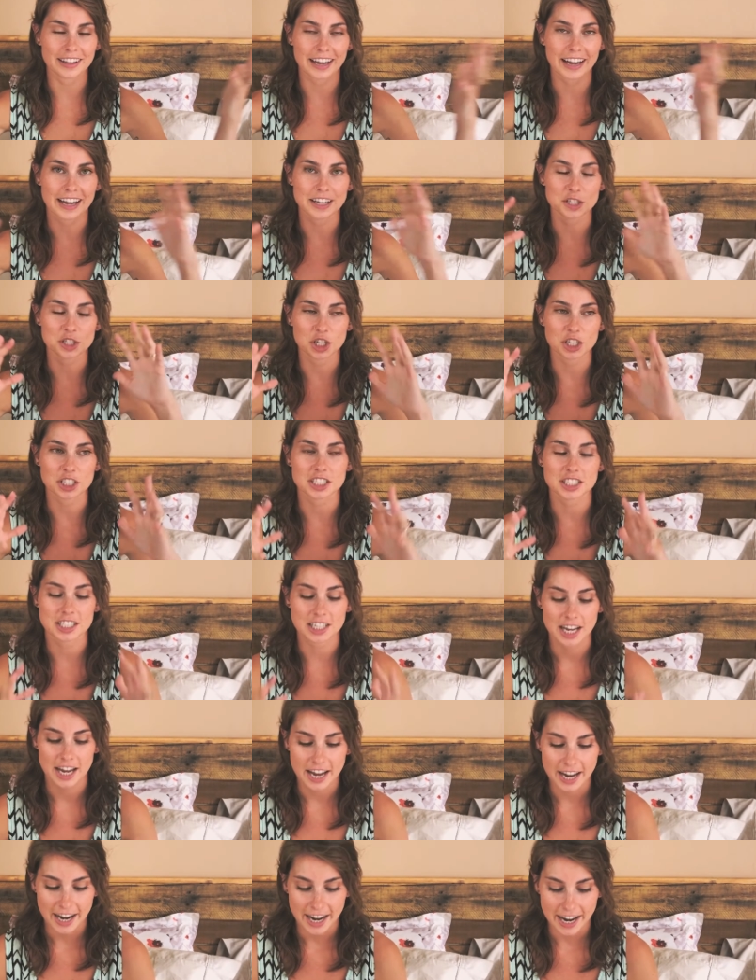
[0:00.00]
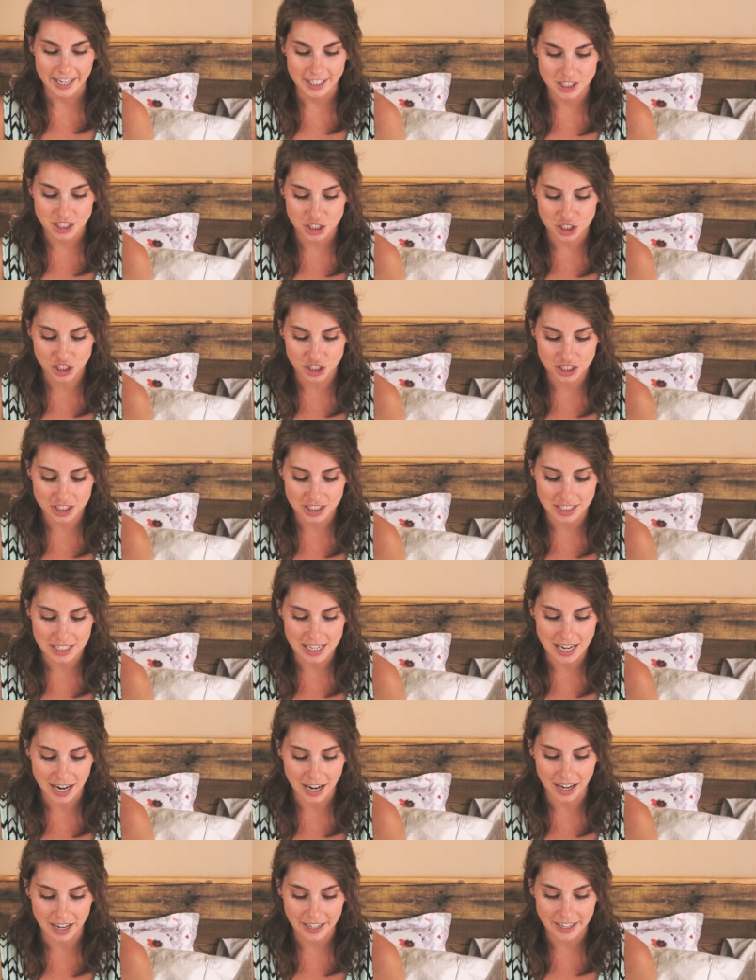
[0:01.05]
Like, it's just
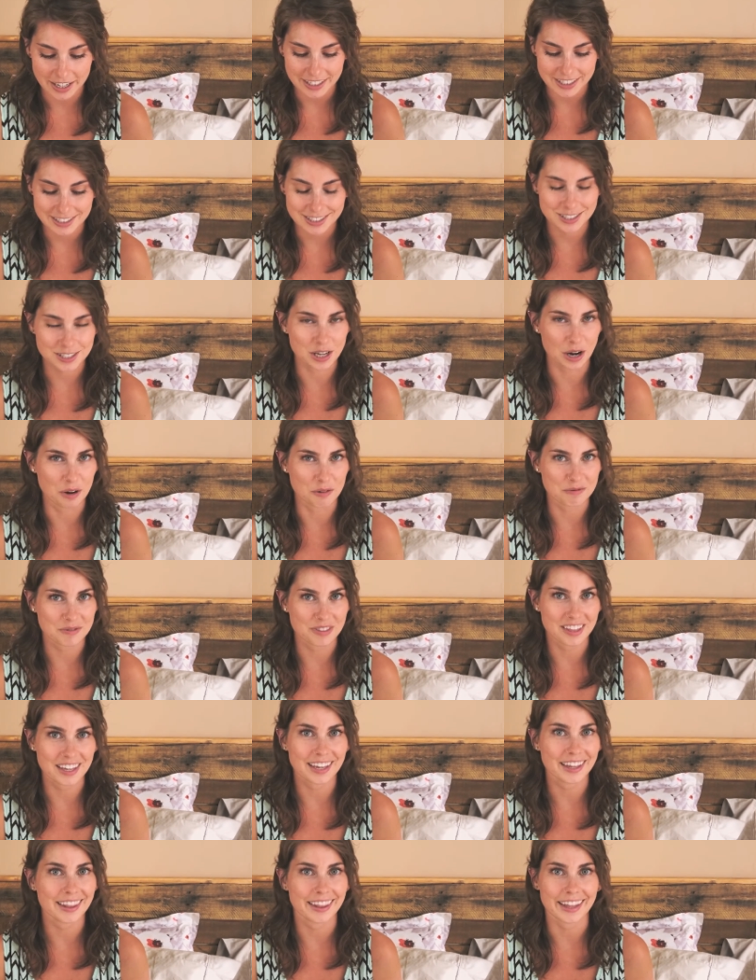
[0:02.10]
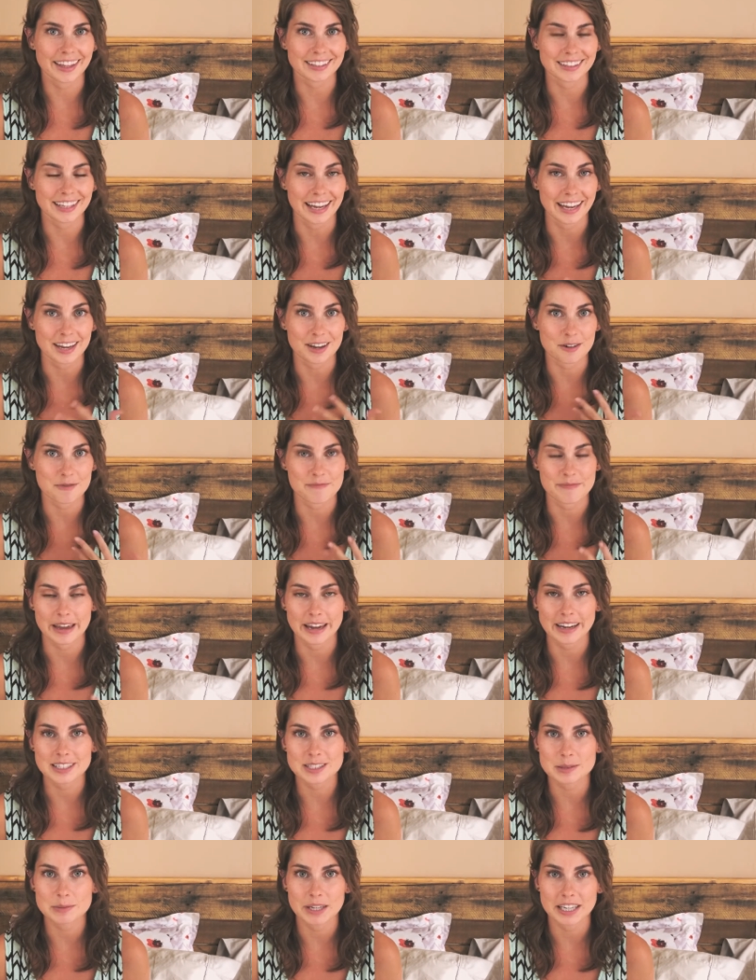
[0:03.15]
not something that, like,
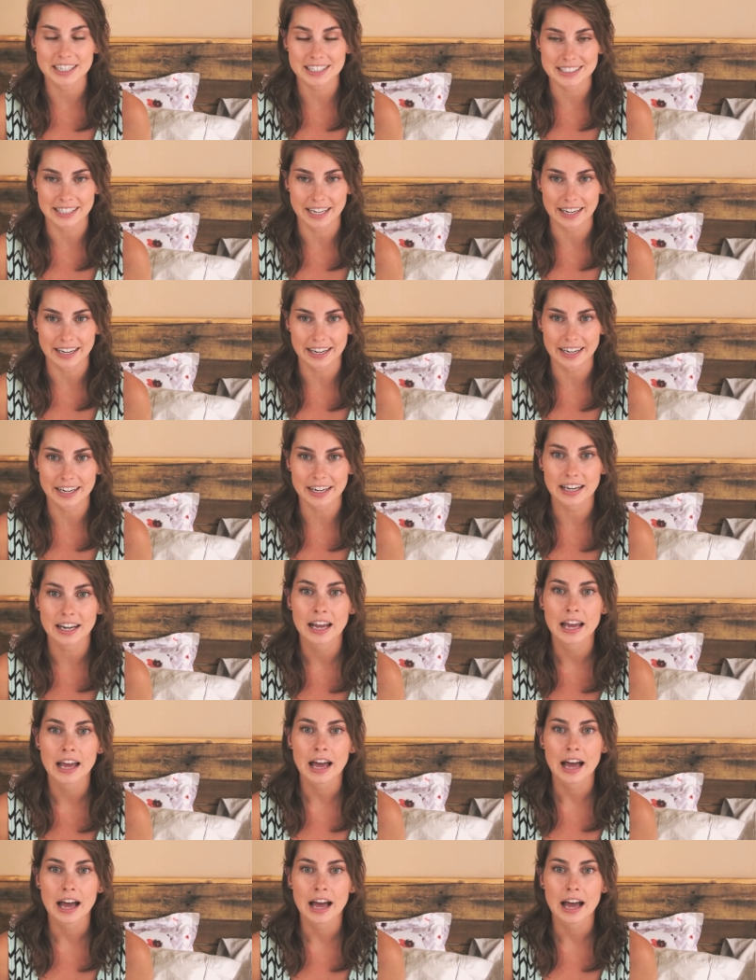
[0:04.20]
makes me excited.